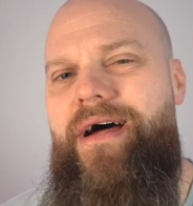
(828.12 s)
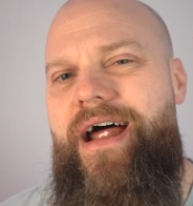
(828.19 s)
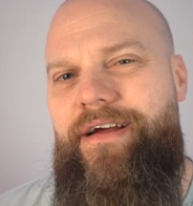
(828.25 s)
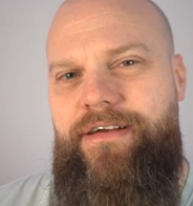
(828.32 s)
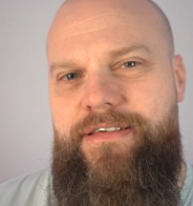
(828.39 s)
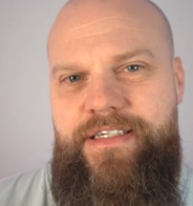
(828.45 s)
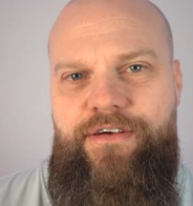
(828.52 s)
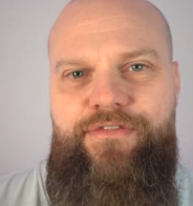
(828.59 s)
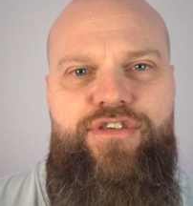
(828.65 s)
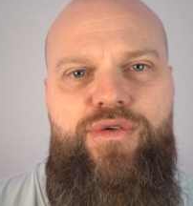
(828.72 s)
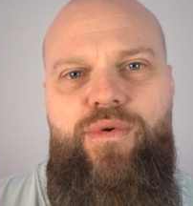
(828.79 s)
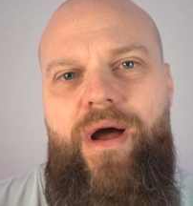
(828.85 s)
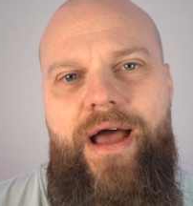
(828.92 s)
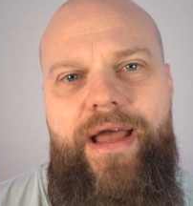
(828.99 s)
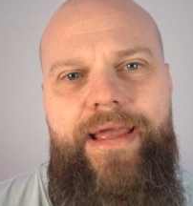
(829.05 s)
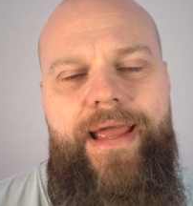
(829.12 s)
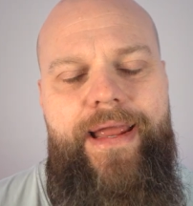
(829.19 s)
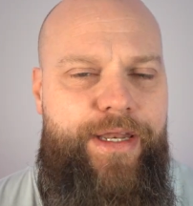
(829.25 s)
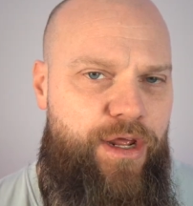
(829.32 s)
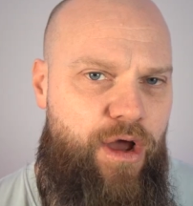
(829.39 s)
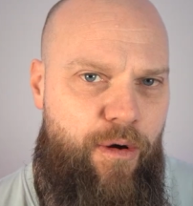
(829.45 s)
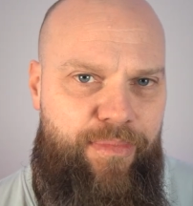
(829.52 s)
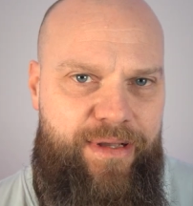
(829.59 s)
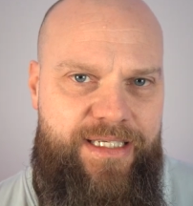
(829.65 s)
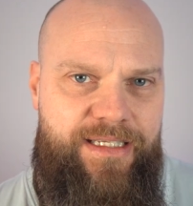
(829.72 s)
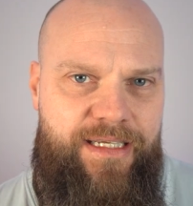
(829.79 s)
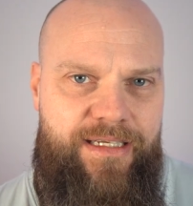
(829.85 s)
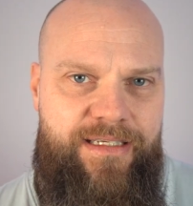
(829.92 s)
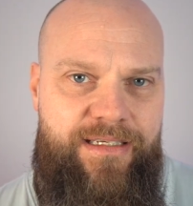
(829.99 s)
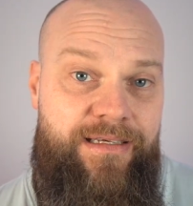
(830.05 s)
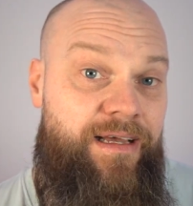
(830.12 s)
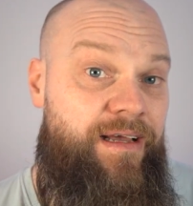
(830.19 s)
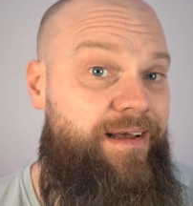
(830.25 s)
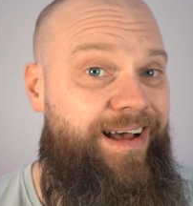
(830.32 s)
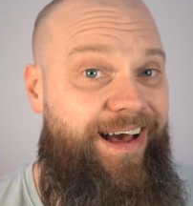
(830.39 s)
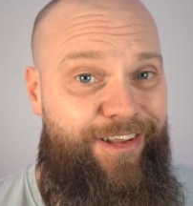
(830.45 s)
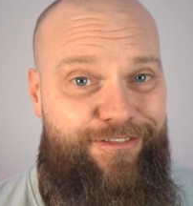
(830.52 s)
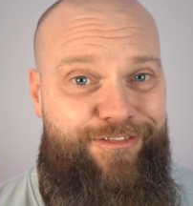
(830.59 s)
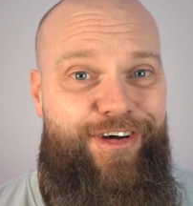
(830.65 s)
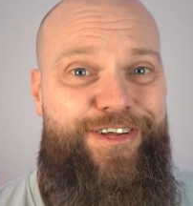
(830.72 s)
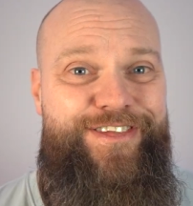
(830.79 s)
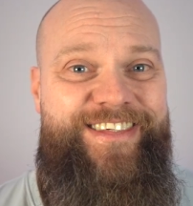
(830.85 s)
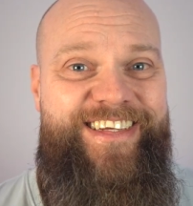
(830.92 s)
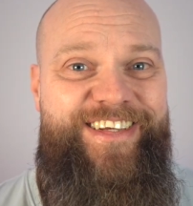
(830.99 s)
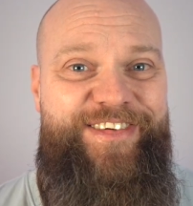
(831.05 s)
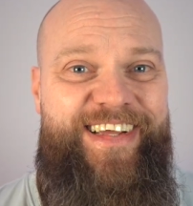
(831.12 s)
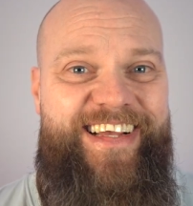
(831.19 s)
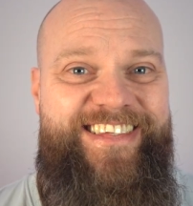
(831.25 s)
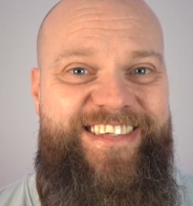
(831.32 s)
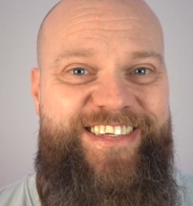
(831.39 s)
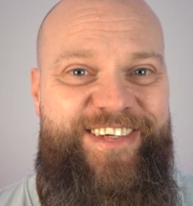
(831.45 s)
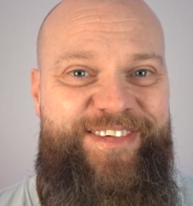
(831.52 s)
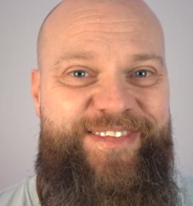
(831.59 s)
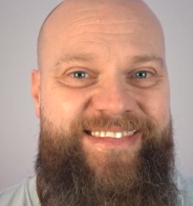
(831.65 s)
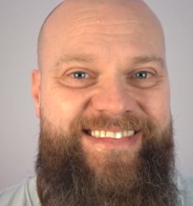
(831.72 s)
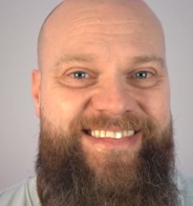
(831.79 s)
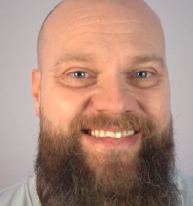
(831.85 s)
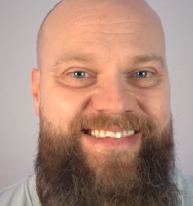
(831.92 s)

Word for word: Microsoft Sway in your business. I look forward to seeing you again soon.